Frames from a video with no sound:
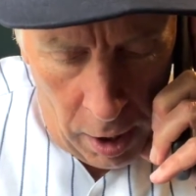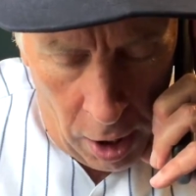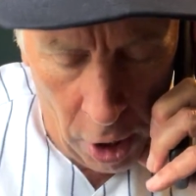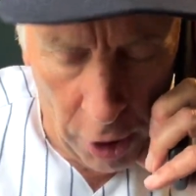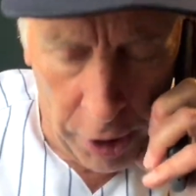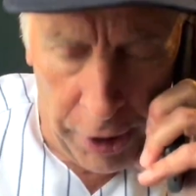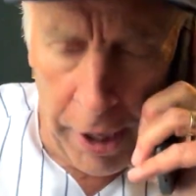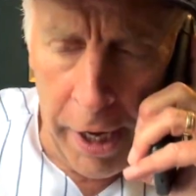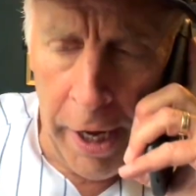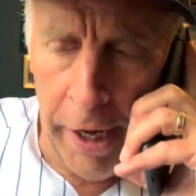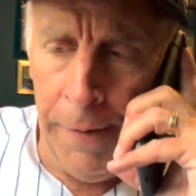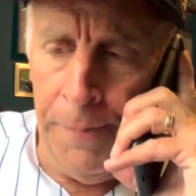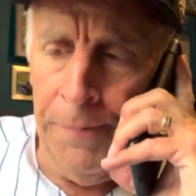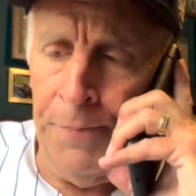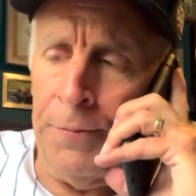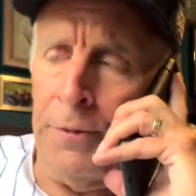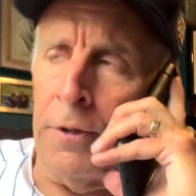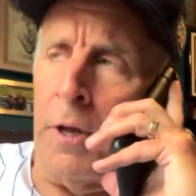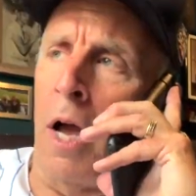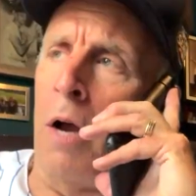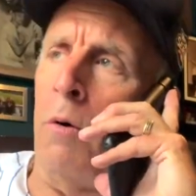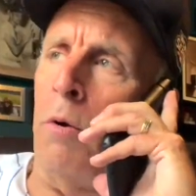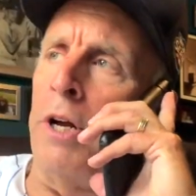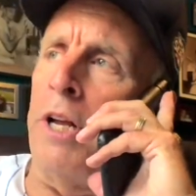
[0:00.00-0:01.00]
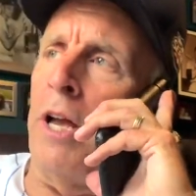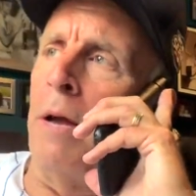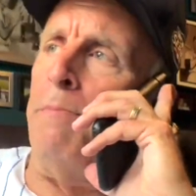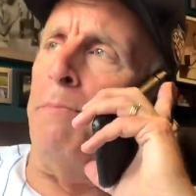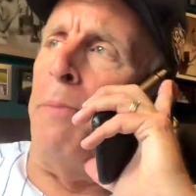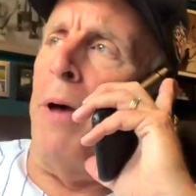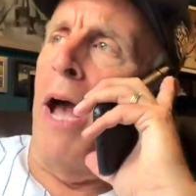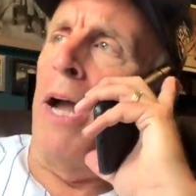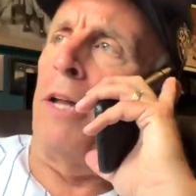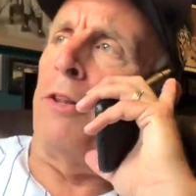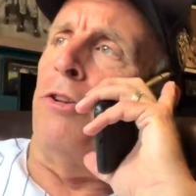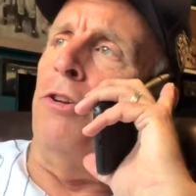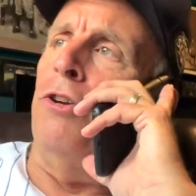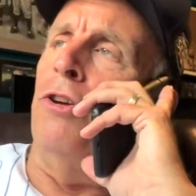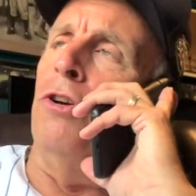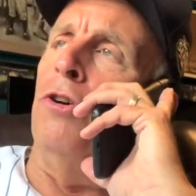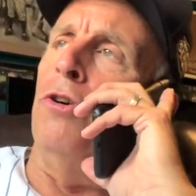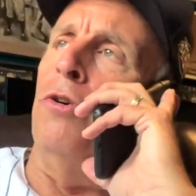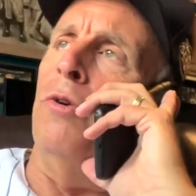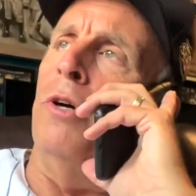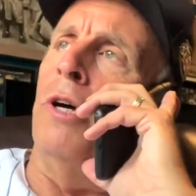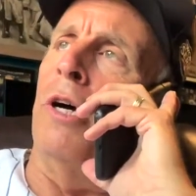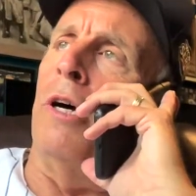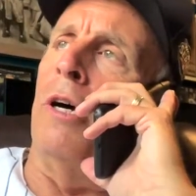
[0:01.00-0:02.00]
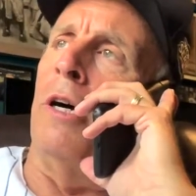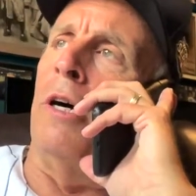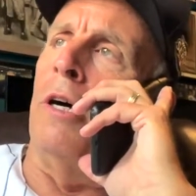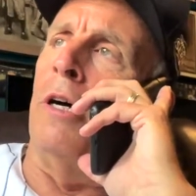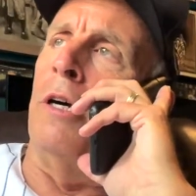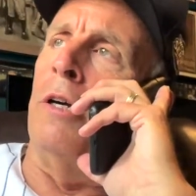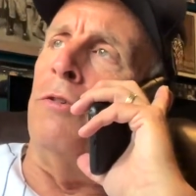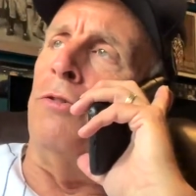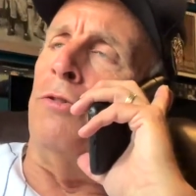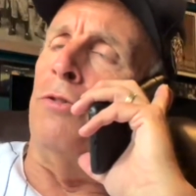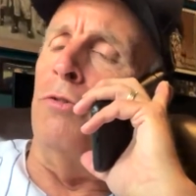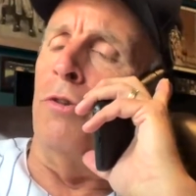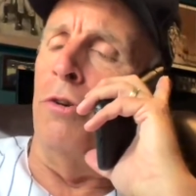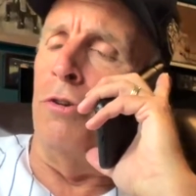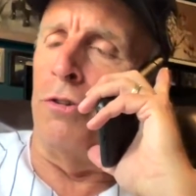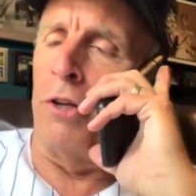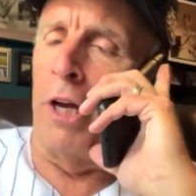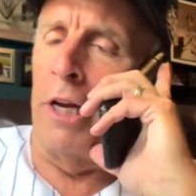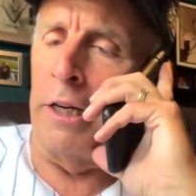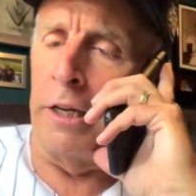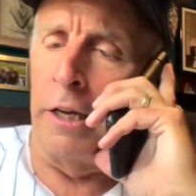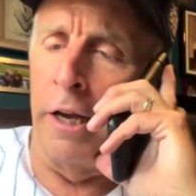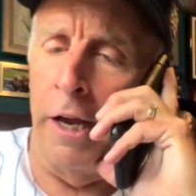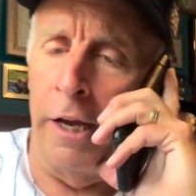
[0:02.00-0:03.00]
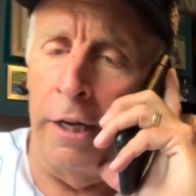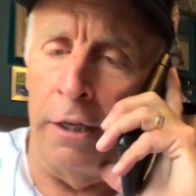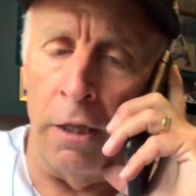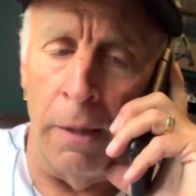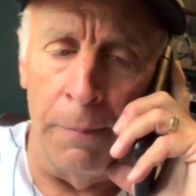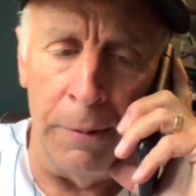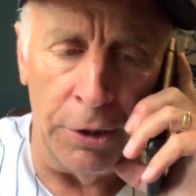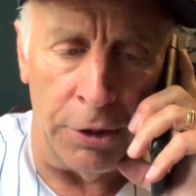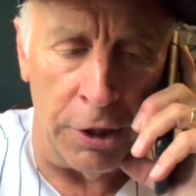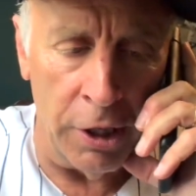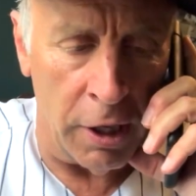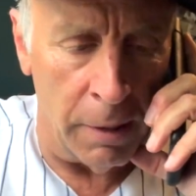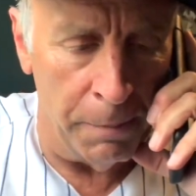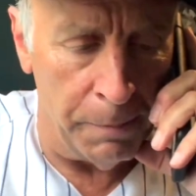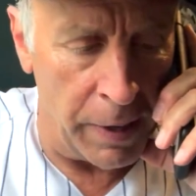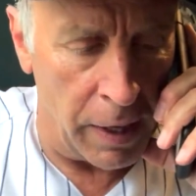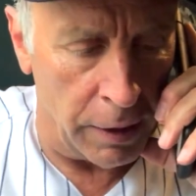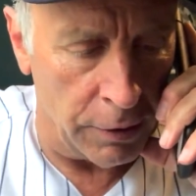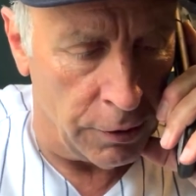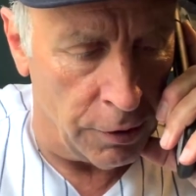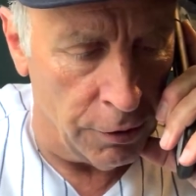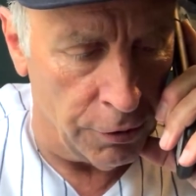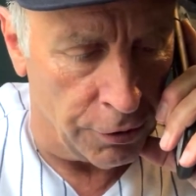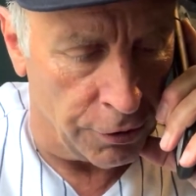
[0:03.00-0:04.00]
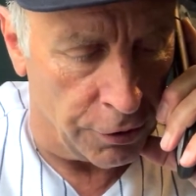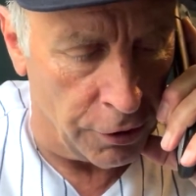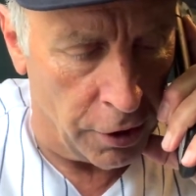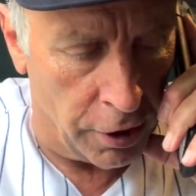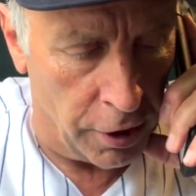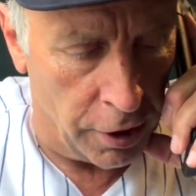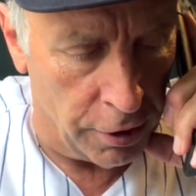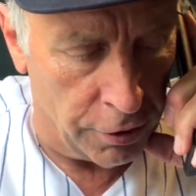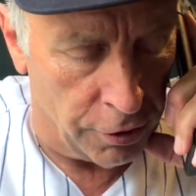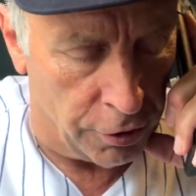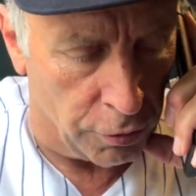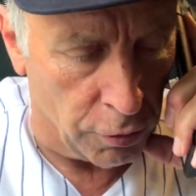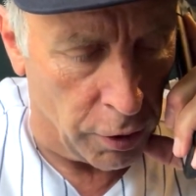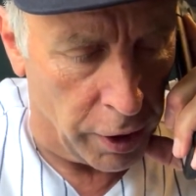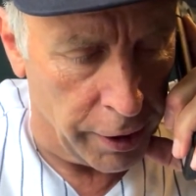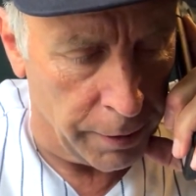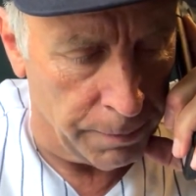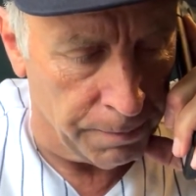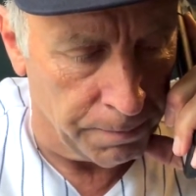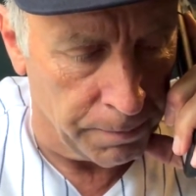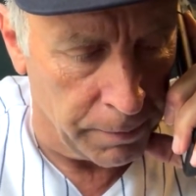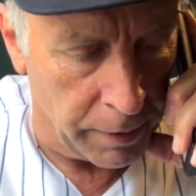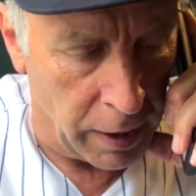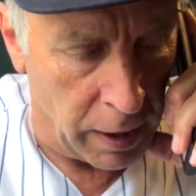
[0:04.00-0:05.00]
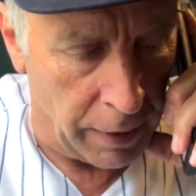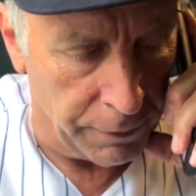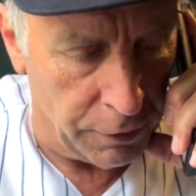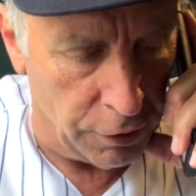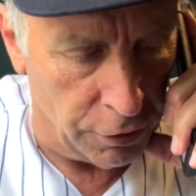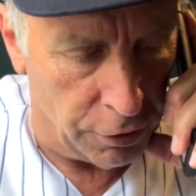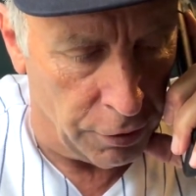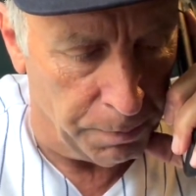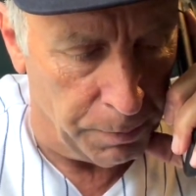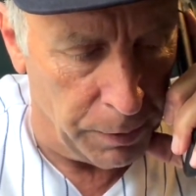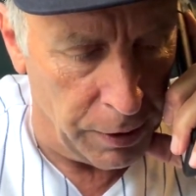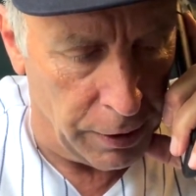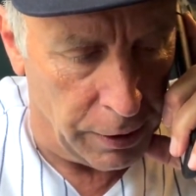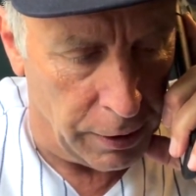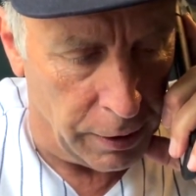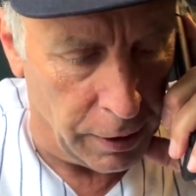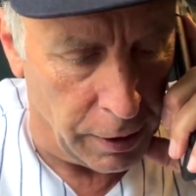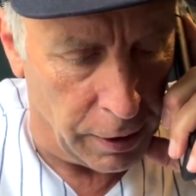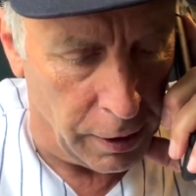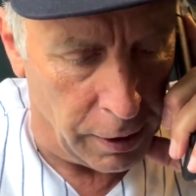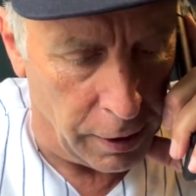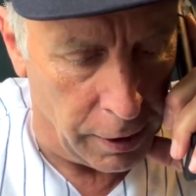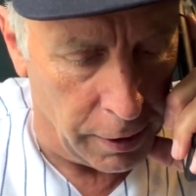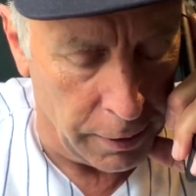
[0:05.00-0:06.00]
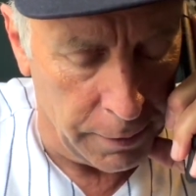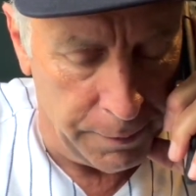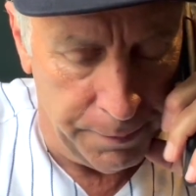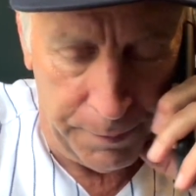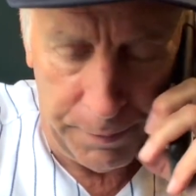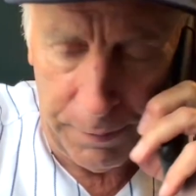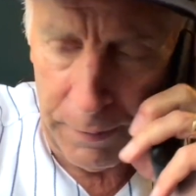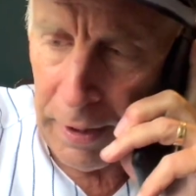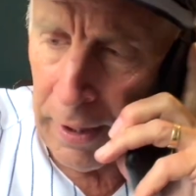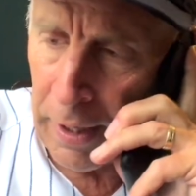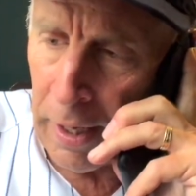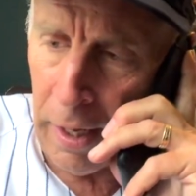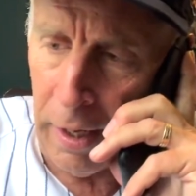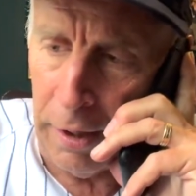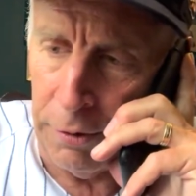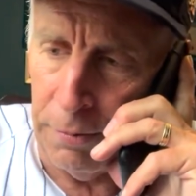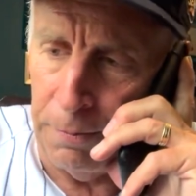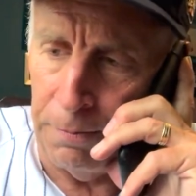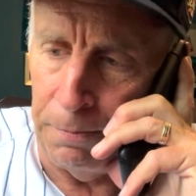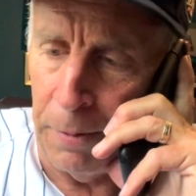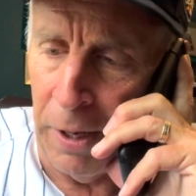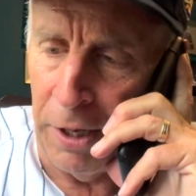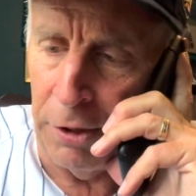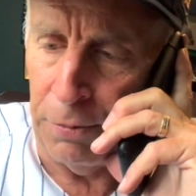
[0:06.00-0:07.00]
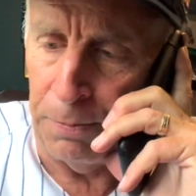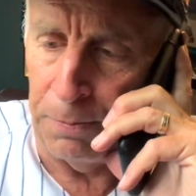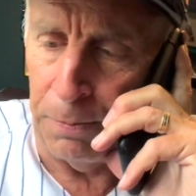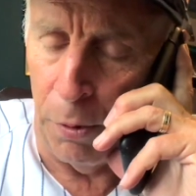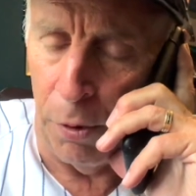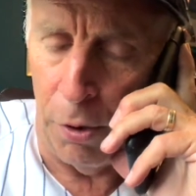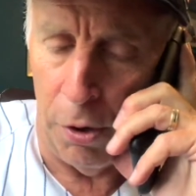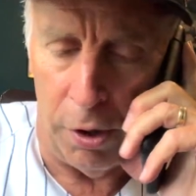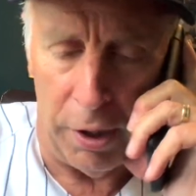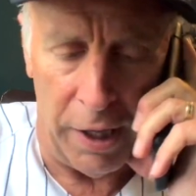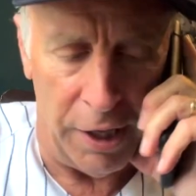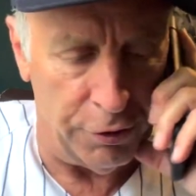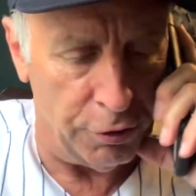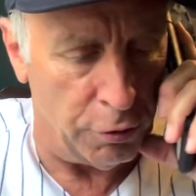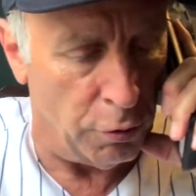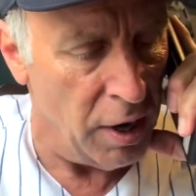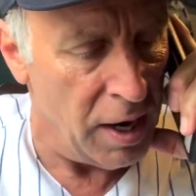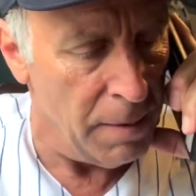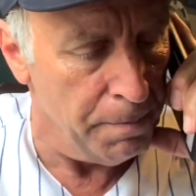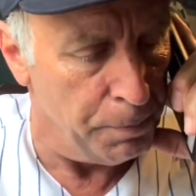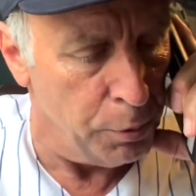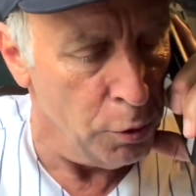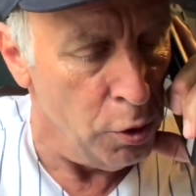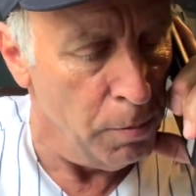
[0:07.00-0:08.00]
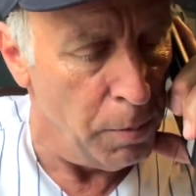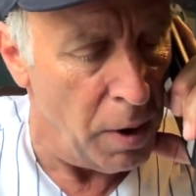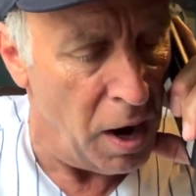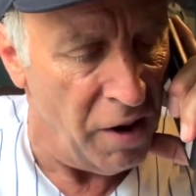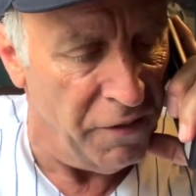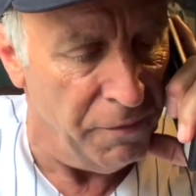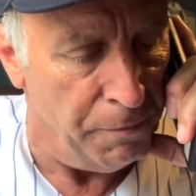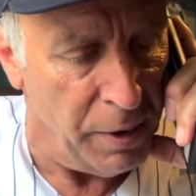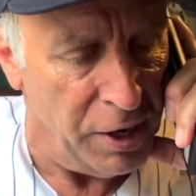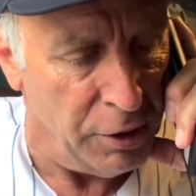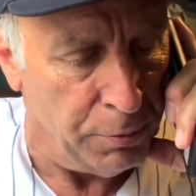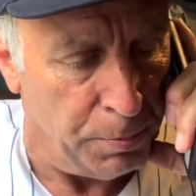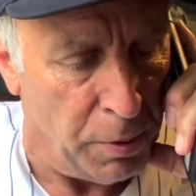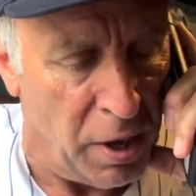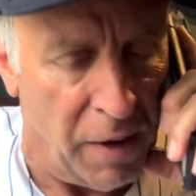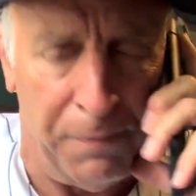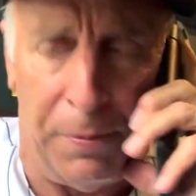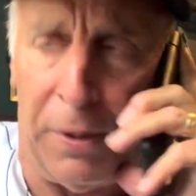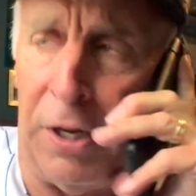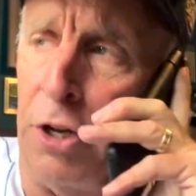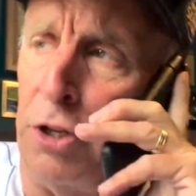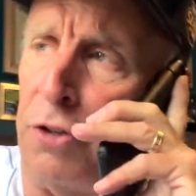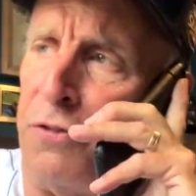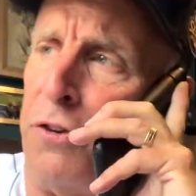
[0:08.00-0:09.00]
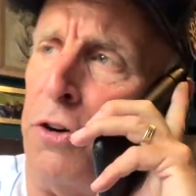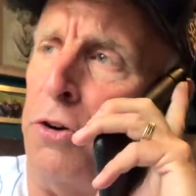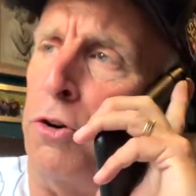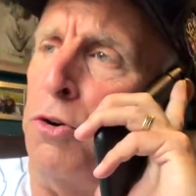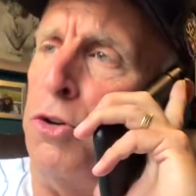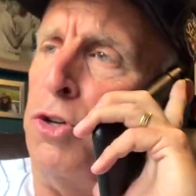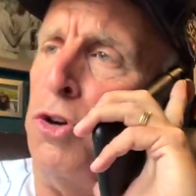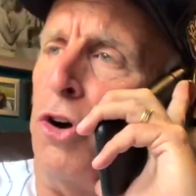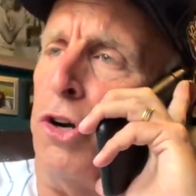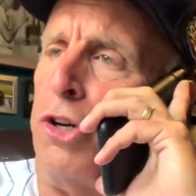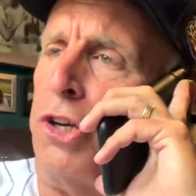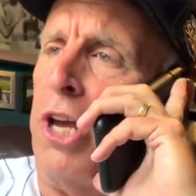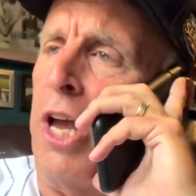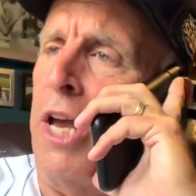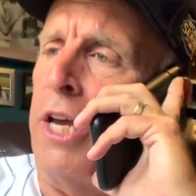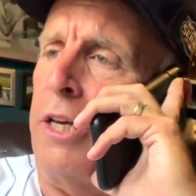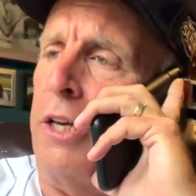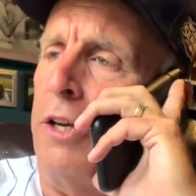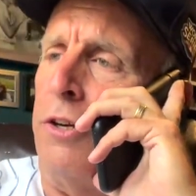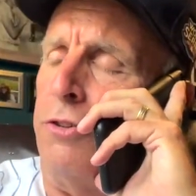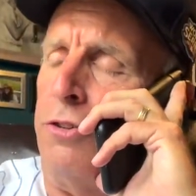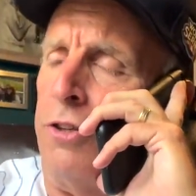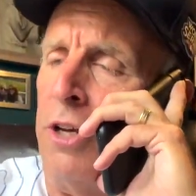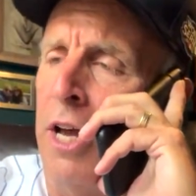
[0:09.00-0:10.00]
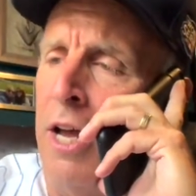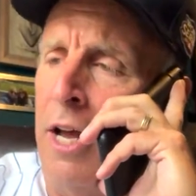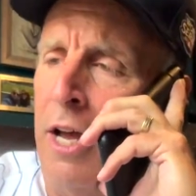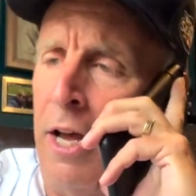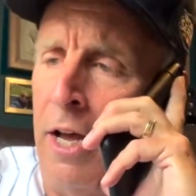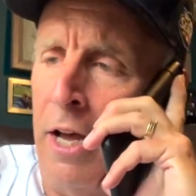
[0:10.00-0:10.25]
Okay, I will get back to you as soon as I can. Let me think about this trade. I have to speak as baseball, as Grand Poohbah of Baseball Finance for the New York Yankees.